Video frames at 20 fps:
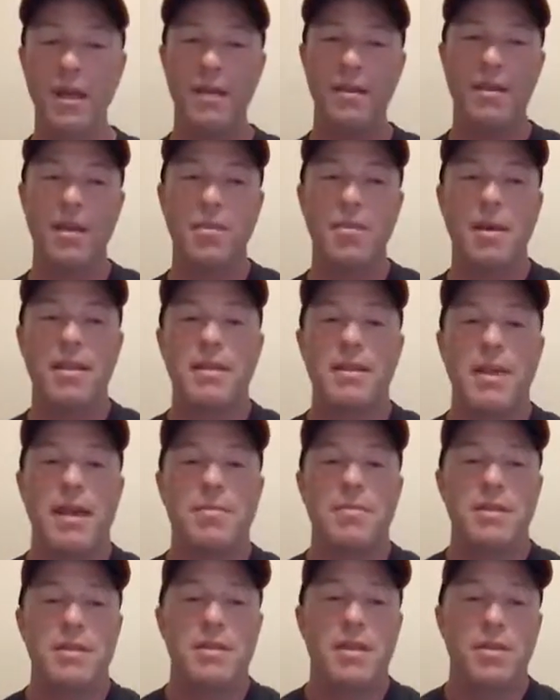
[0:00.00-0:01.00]
Think about the
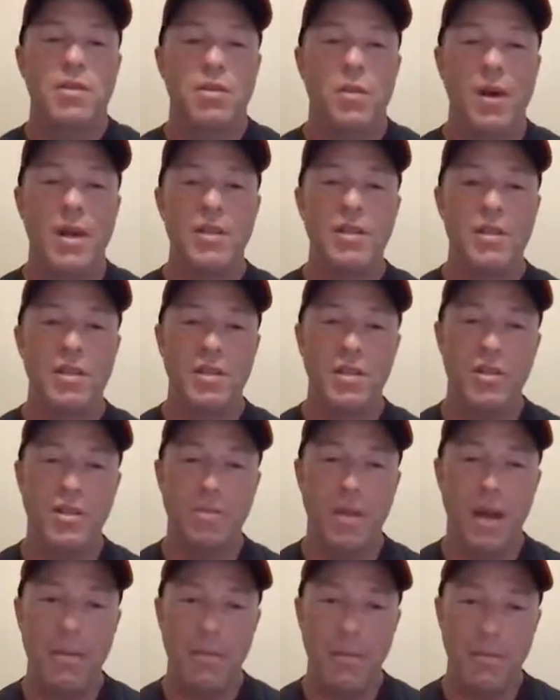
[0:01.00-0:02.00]
types of situations that you
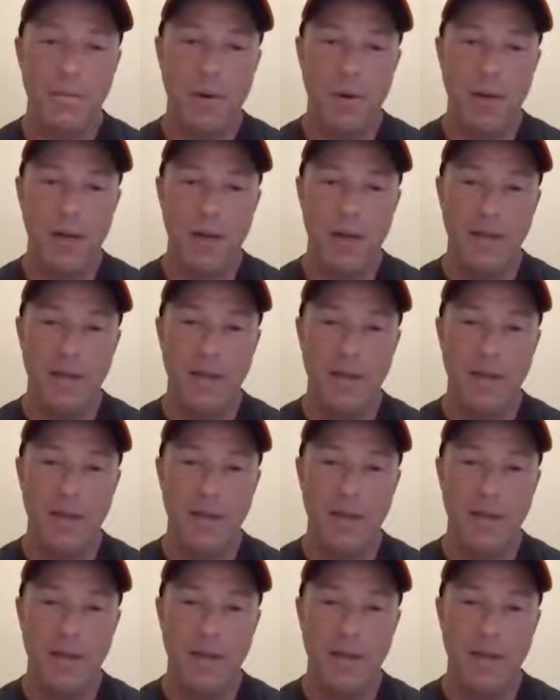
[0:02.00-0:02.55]
might be put in.